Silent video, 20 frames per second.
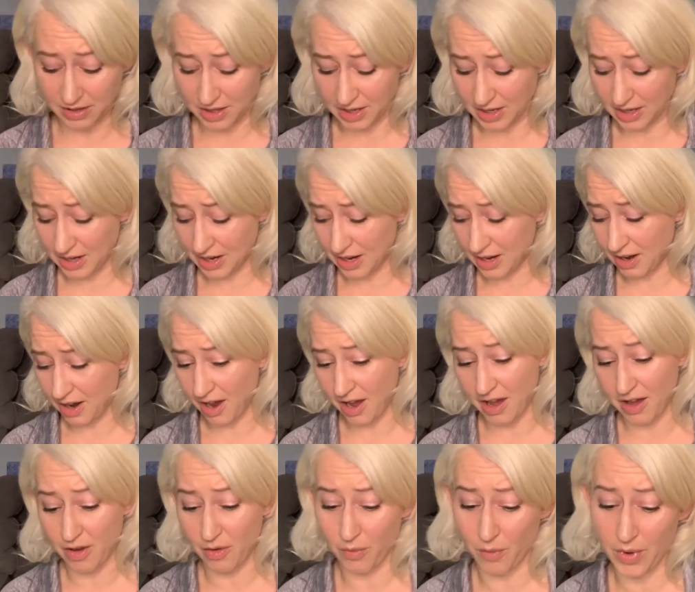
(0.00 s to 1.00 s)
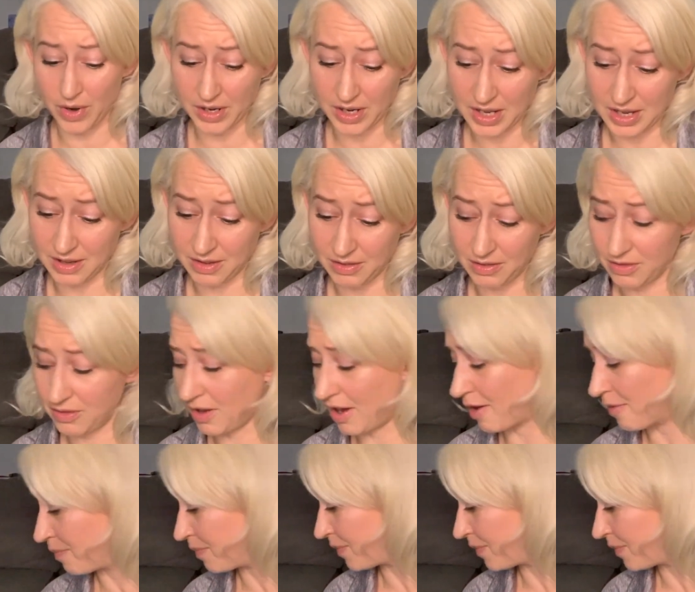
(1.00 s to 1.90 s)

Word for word: Then when he, um,